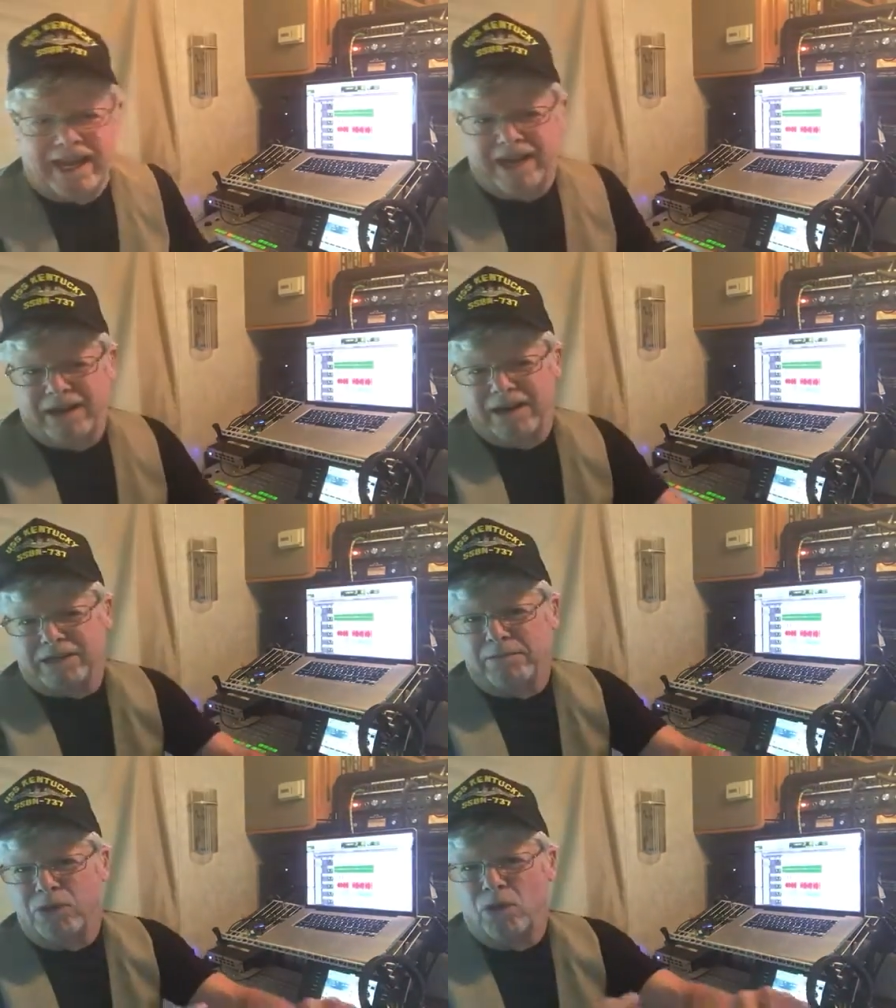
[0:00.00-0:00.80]
and
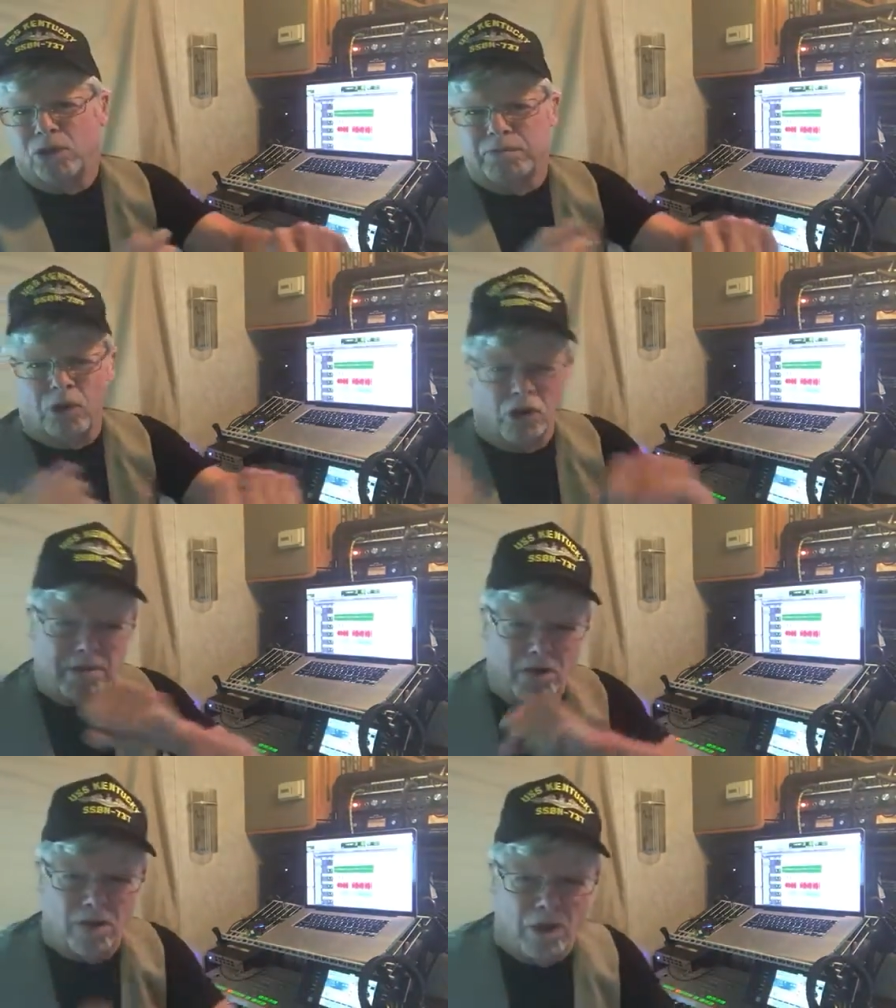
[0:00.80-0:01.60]
let the mules pull
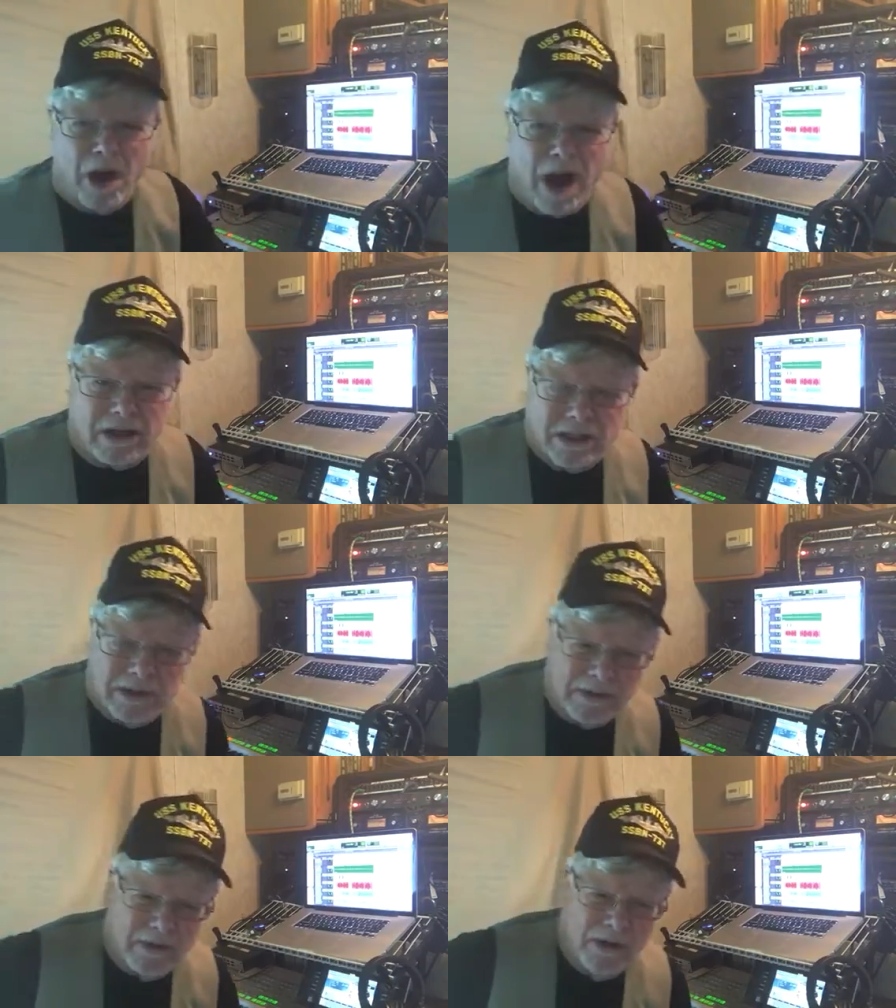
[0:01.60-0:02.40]
them over the rocks
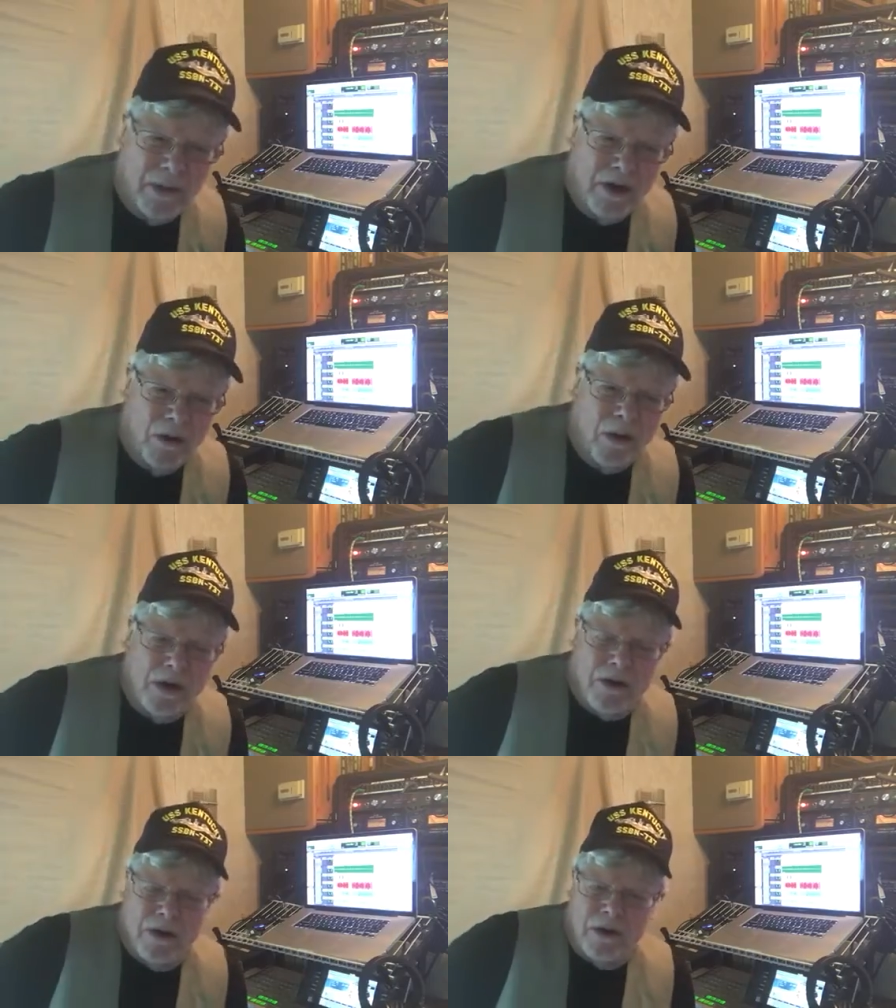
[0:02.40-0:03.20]
because there wasn't no
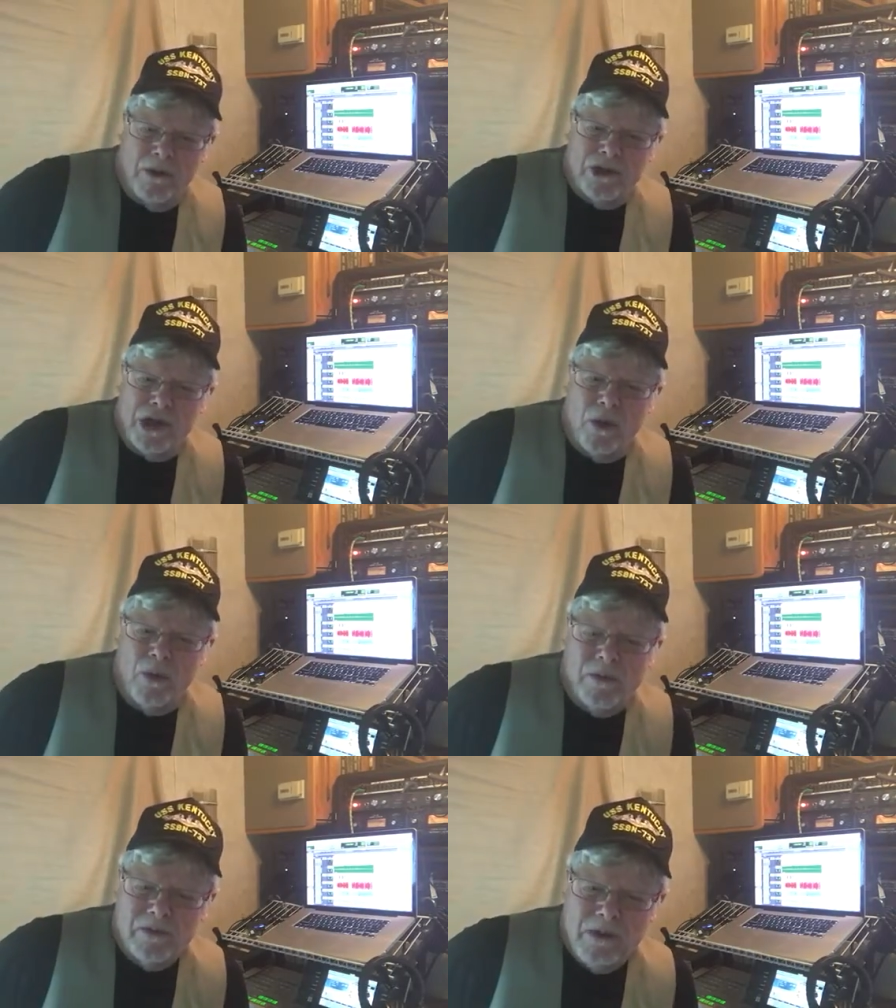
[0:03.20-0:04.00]
water there on the shoal.
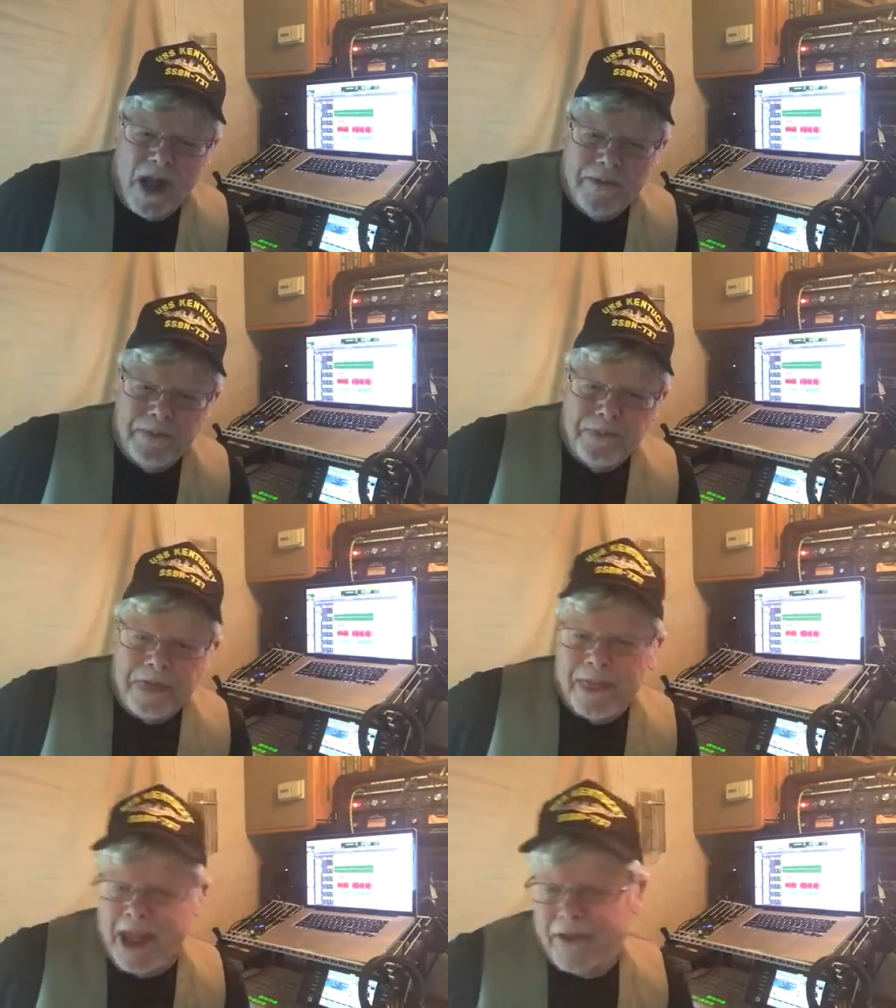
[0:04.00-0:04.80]

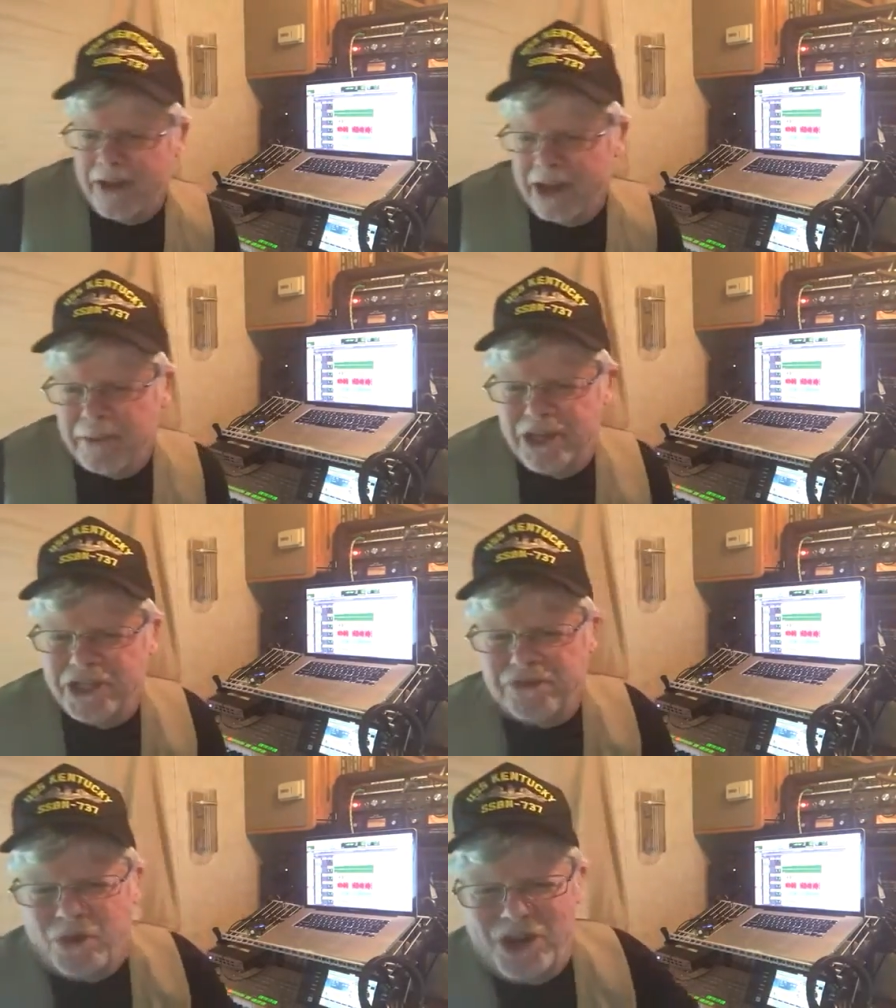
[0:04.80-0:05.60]
And they had
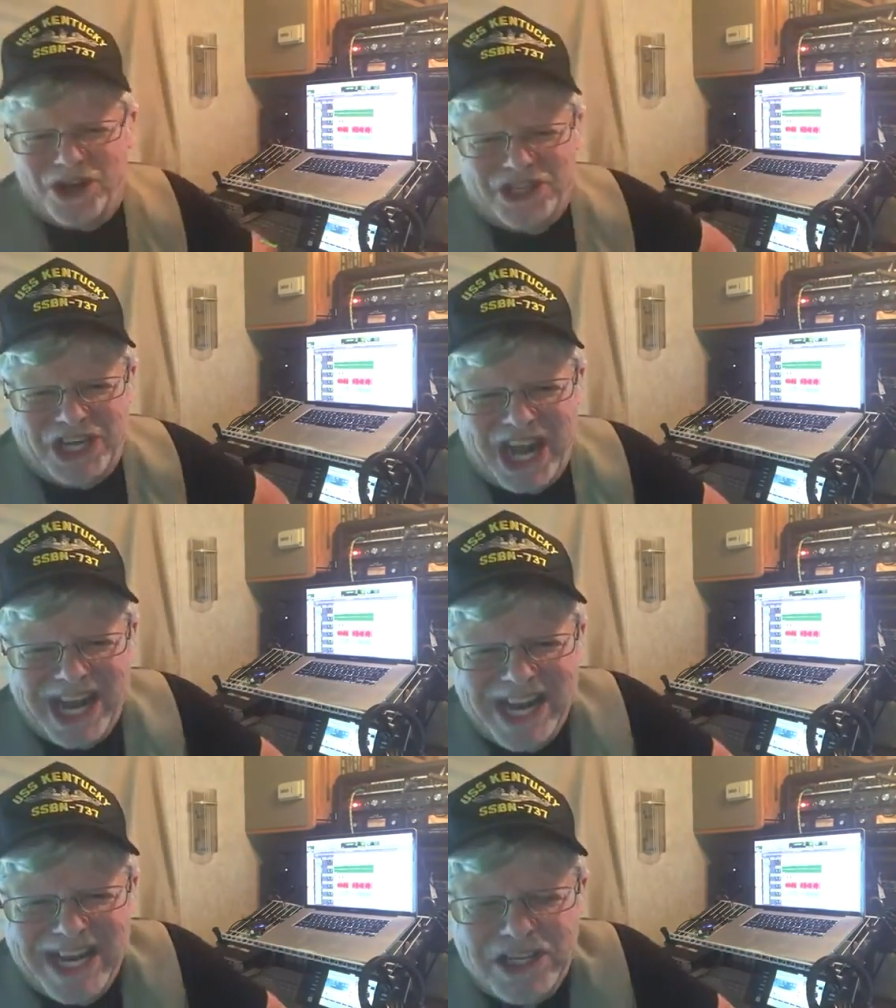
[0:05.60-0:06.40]
places for you to stay